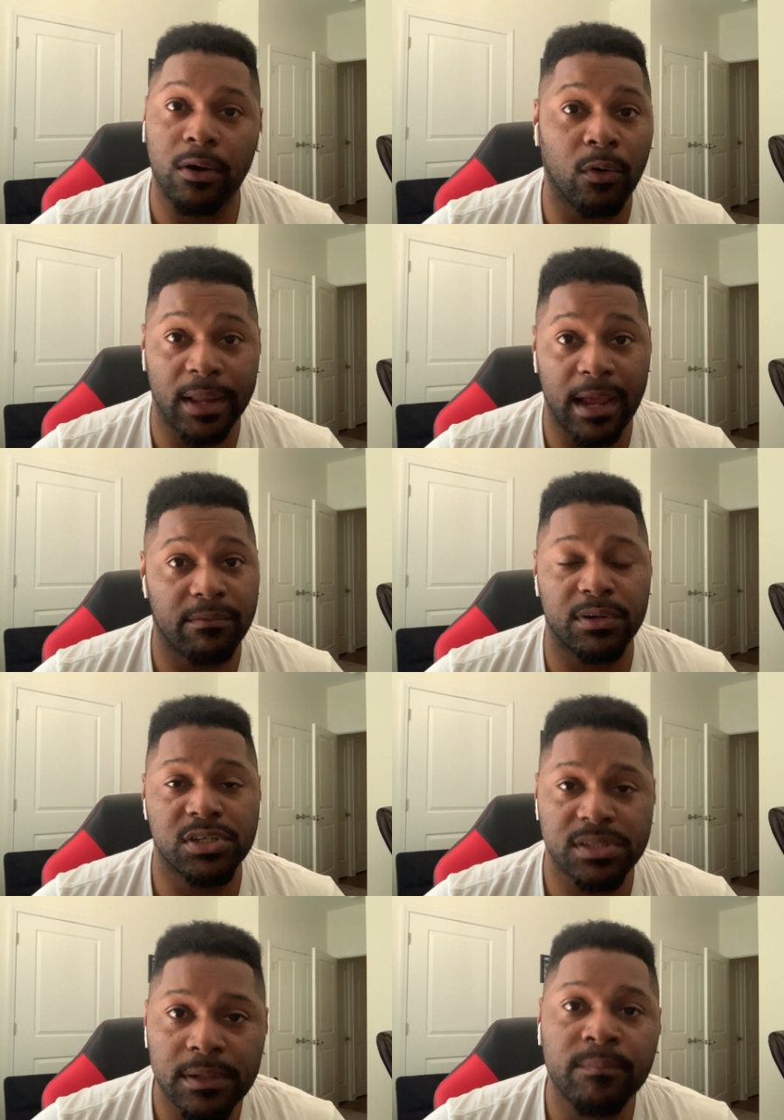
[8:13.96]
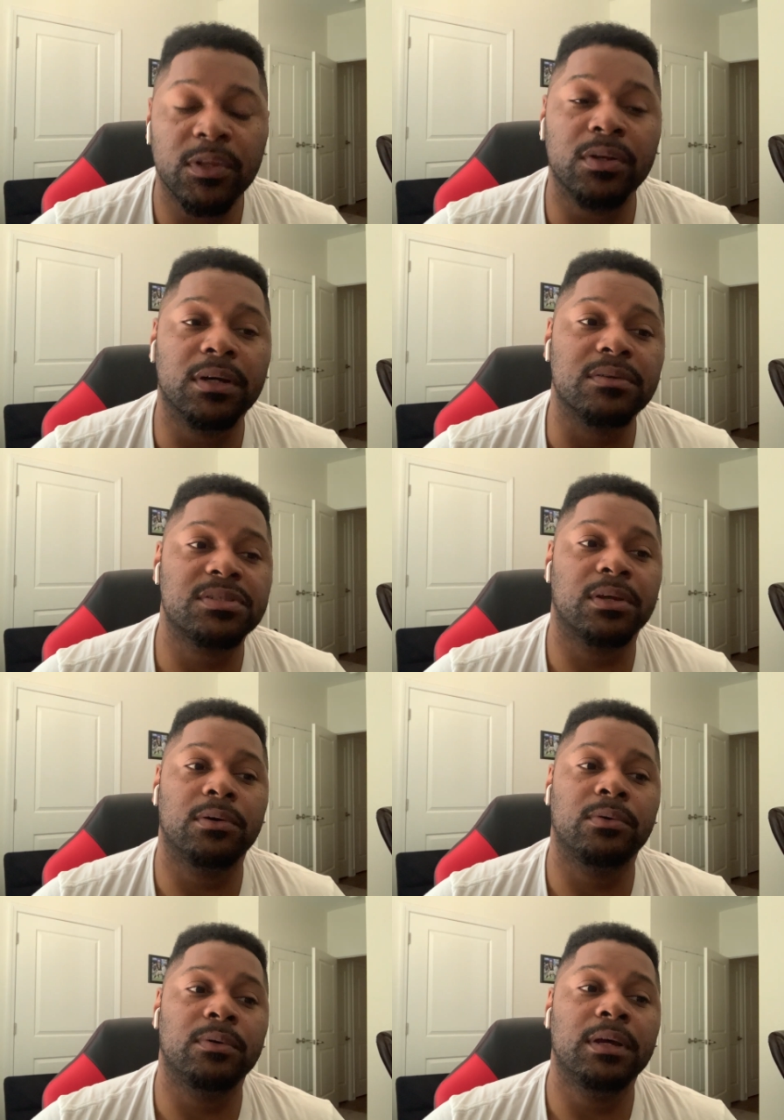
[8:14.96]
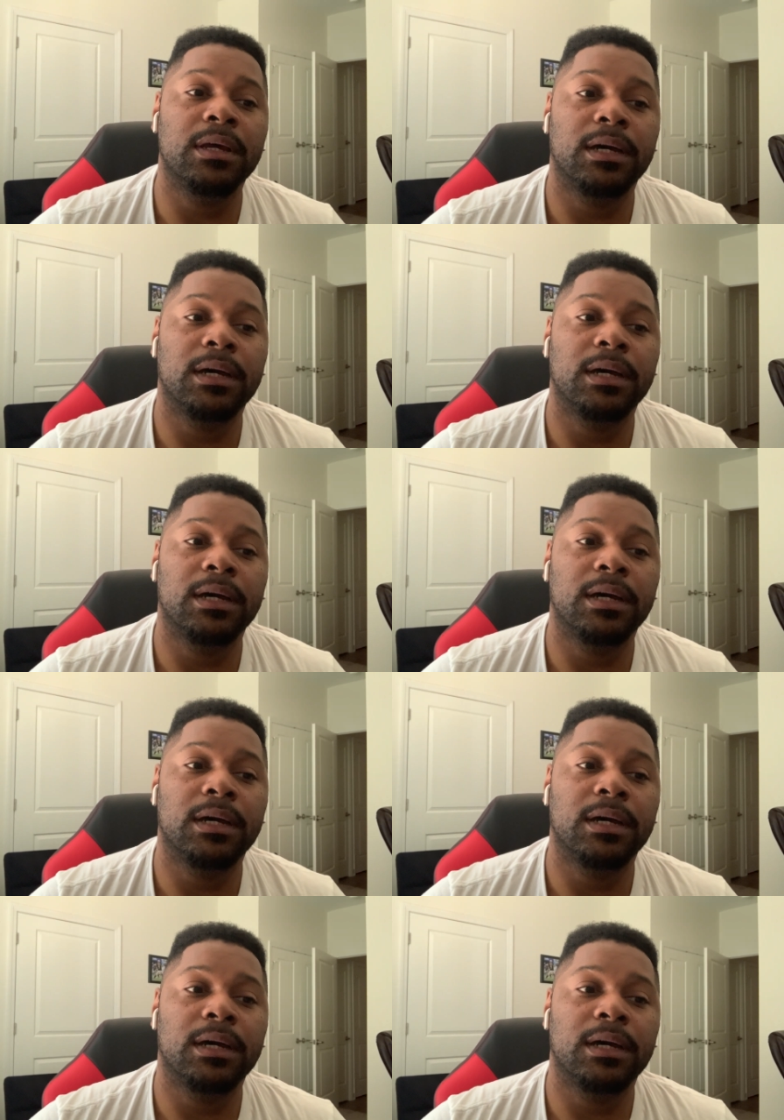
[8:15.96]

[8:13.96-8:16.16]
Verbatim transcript: on average you know, so,